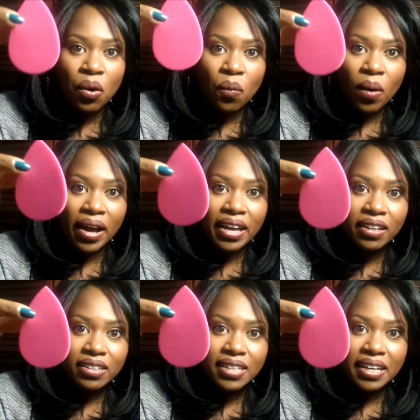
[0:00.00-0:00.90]
what
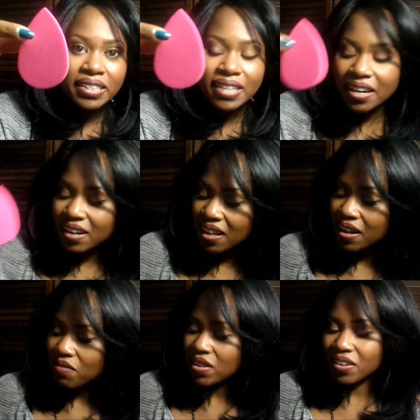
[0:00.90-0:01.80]
it looks like inside. And I
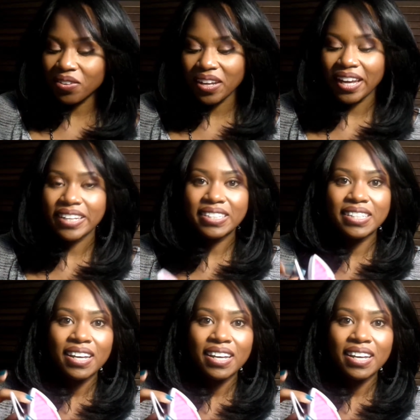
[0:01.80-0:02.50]
love the little case.